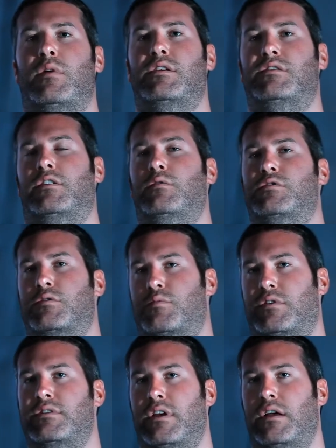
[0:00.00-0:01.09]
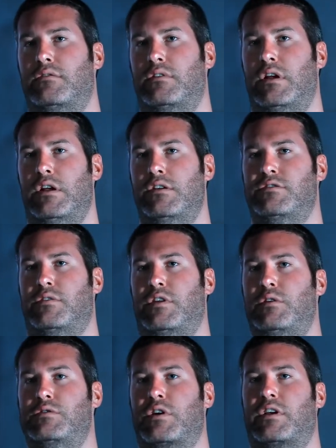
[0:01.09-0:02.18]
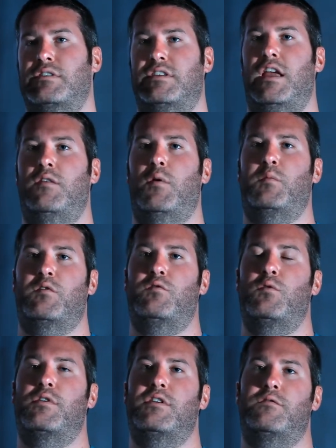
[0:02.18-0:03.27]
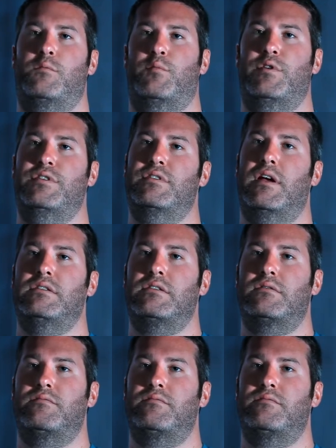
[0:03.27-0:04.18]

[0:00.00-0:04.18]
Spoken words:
as a user preset. So the user can save up to 4 different presets.